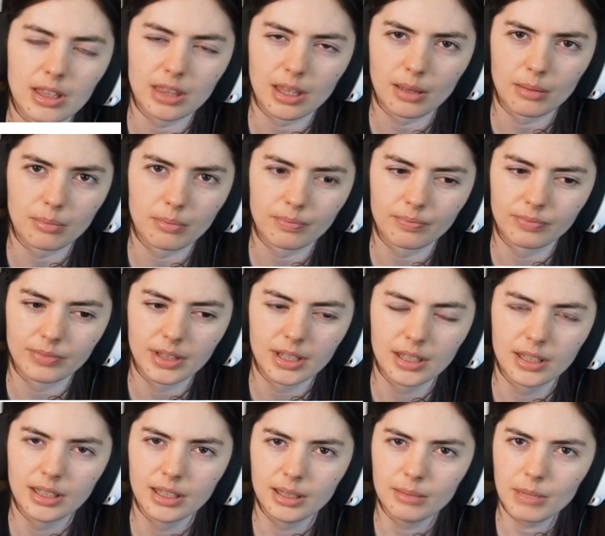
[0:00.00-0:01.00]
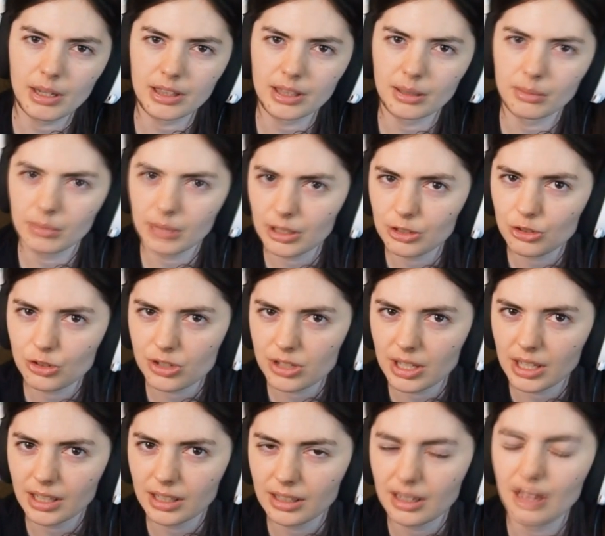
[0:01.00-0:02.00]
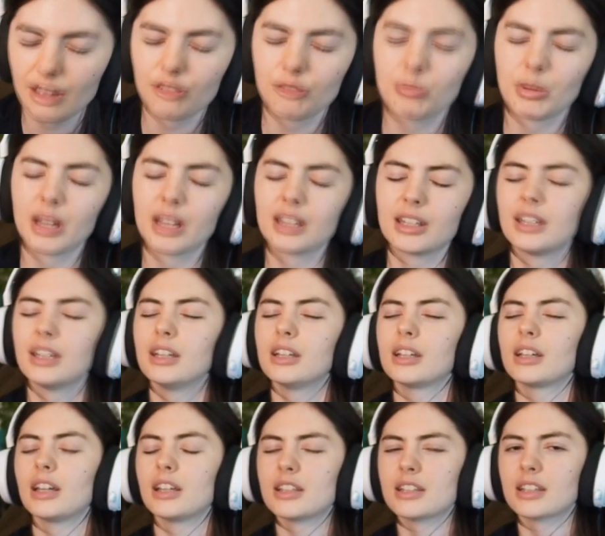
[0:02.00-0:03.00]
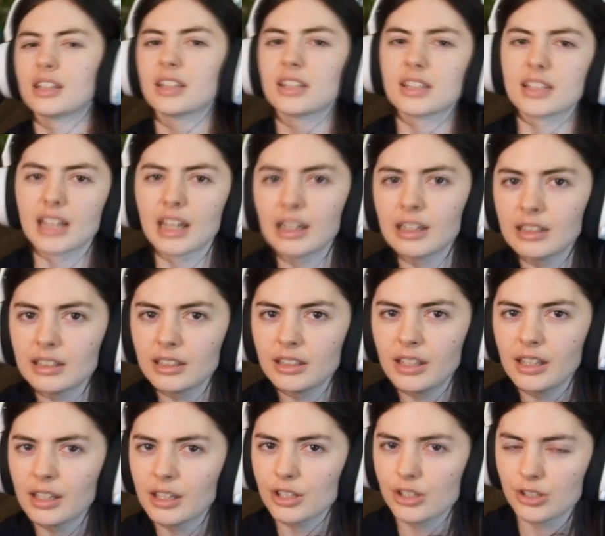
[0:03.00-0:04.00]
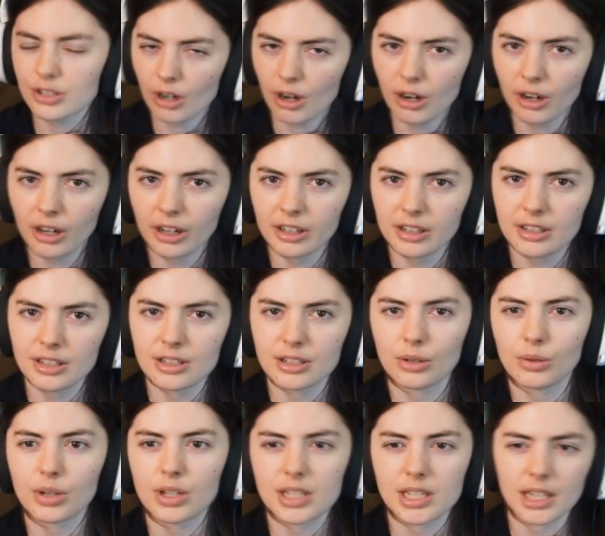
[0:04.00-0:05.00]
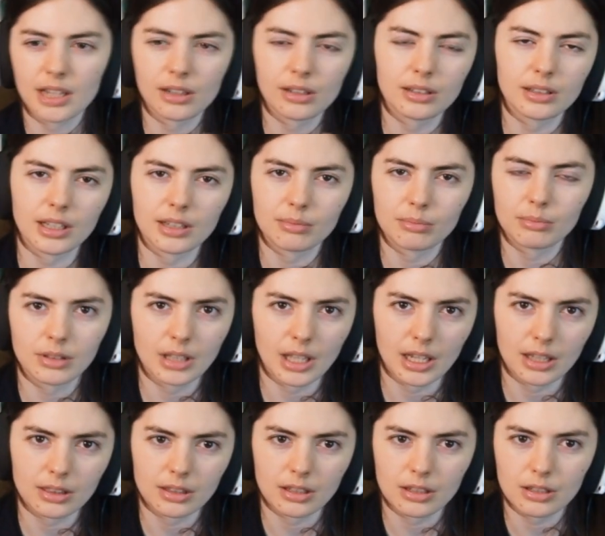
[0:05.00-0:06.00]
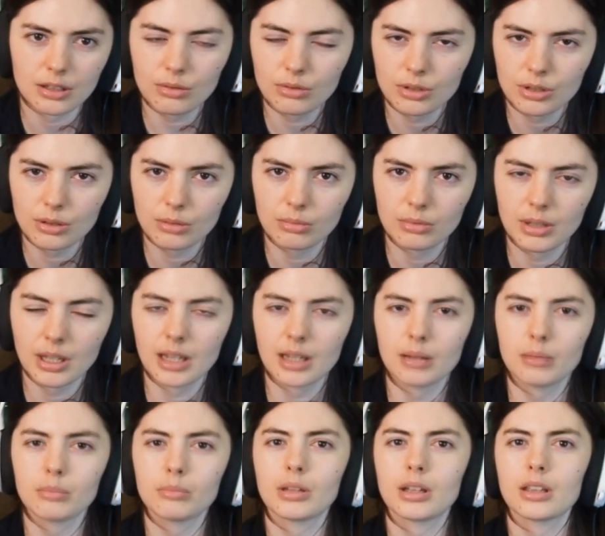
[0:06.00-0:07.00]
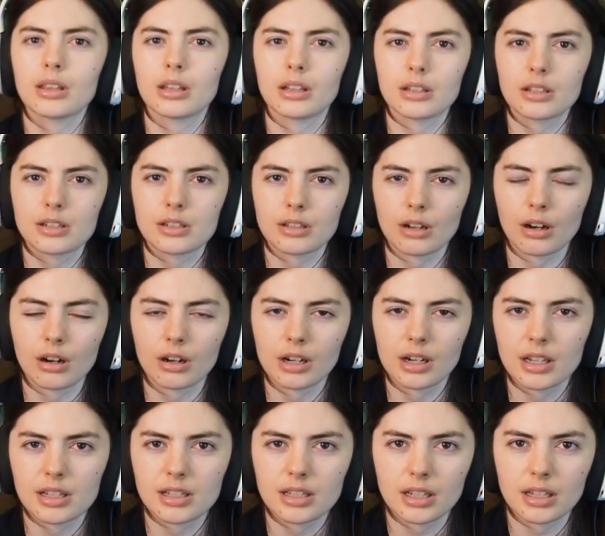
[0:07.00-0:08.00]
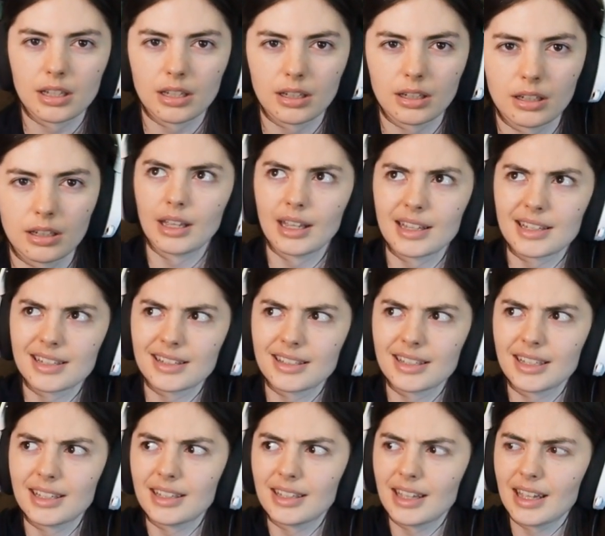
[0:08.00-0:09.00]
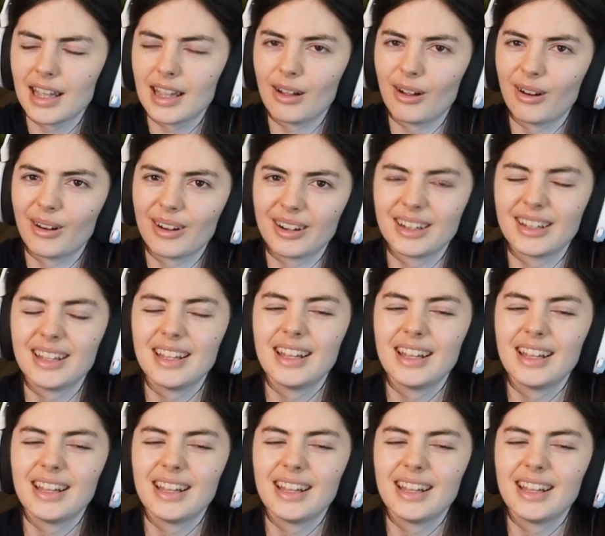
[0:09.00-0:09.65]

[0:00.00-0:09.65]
them interesting enough, but it's Gaxelle Star, so Gaxelle like the YouTube name, and then Star, S-T-A-R.